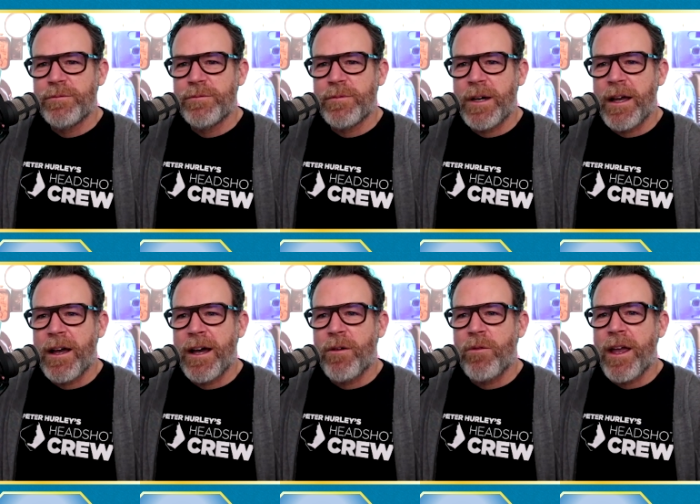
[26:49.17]

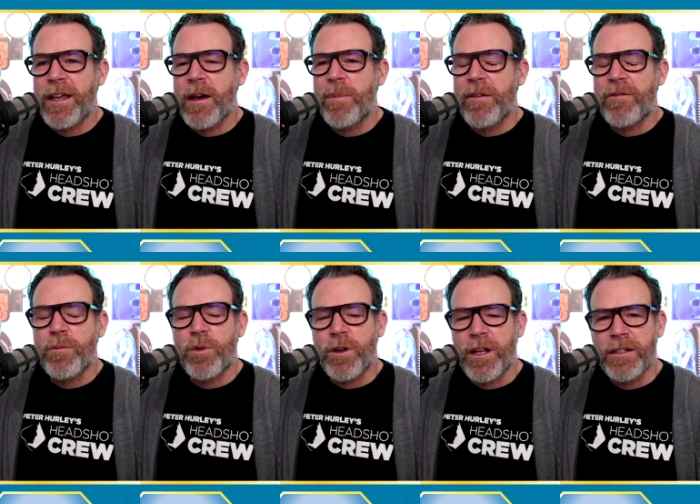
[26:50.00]
I wake up every
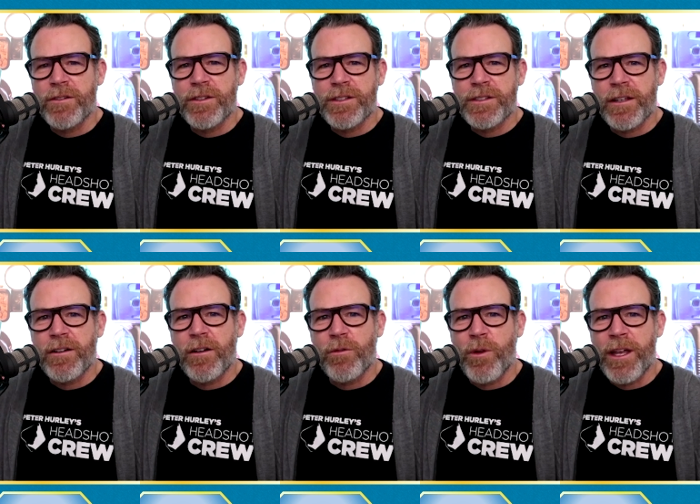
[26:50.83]
morning. I do this thing
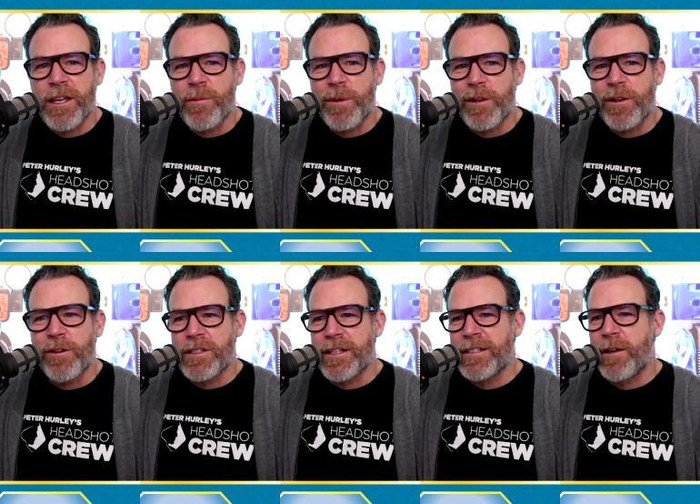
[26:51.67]
called Wake Up and
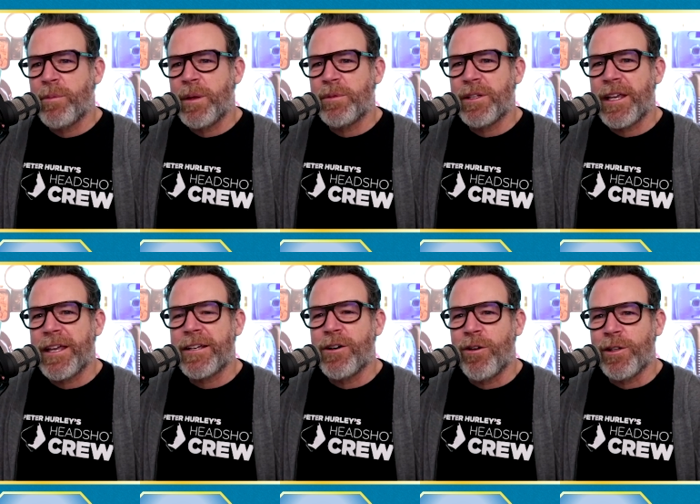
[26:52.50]
Goals, and I tell people to
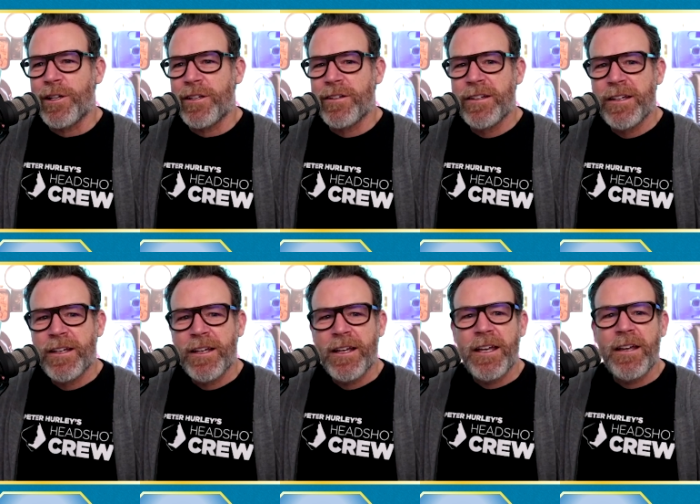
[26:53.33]
get goaling.
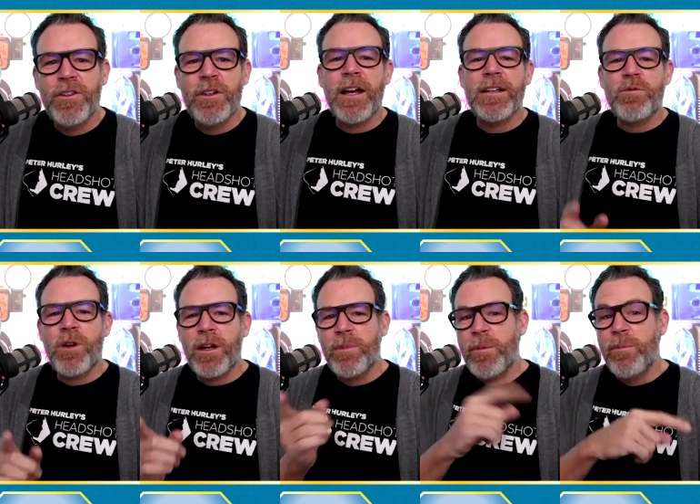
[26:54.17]
If you guys
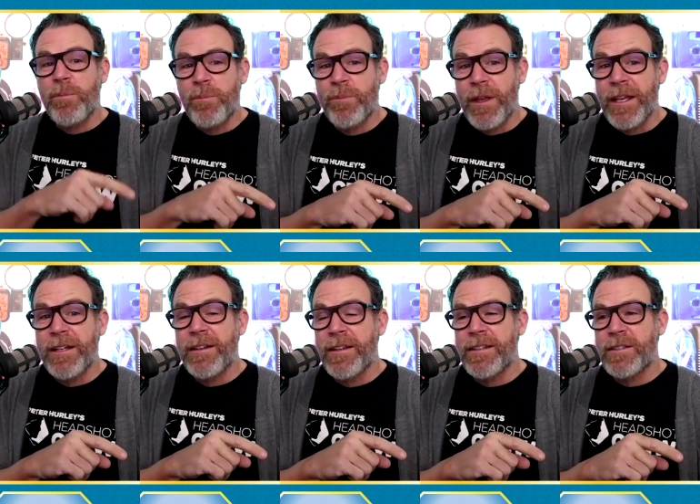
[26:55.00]
want to be
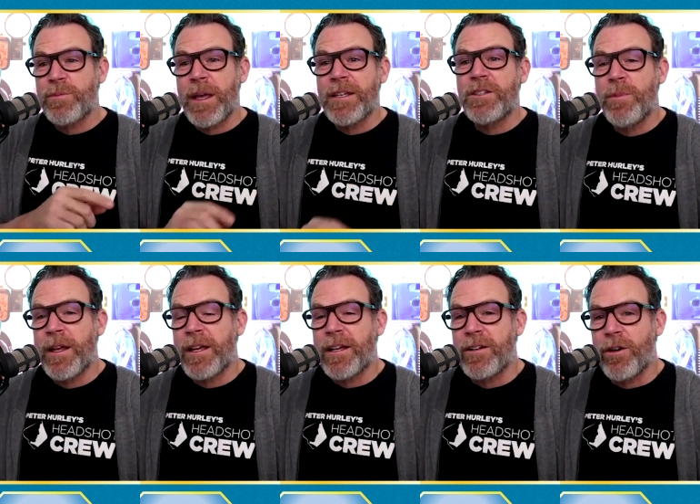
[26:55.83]
into this space, you
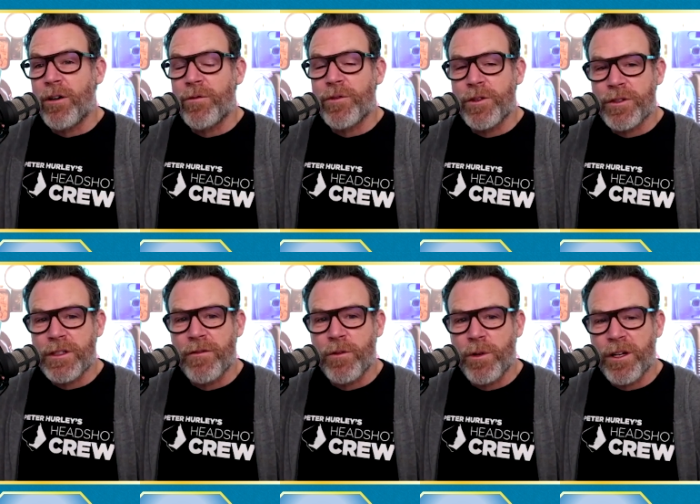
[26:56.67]
make a goal for
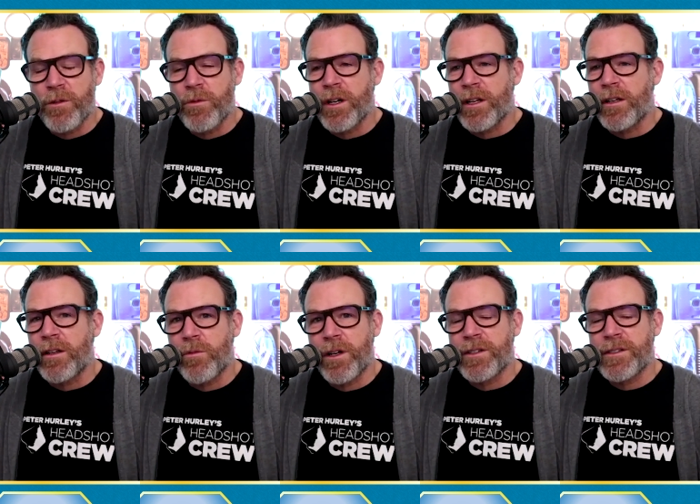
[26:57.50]
yourself of where you want to
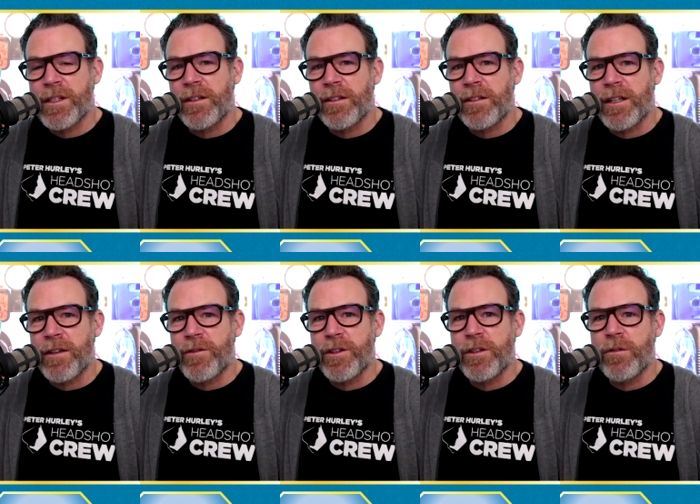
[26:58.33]
look, what it's going to look like
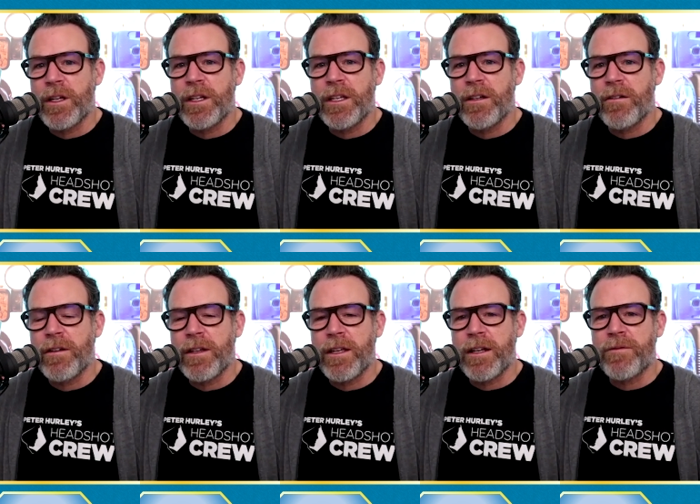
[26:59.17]
for you in a year
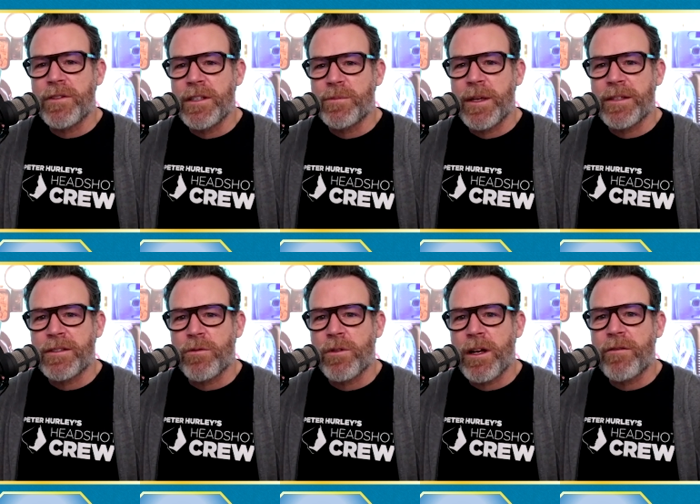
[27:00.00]
in the NFT
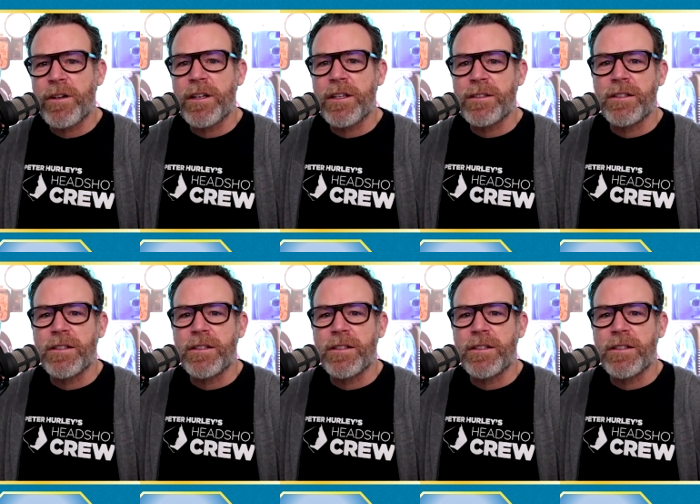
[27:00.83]
space or whatever it is that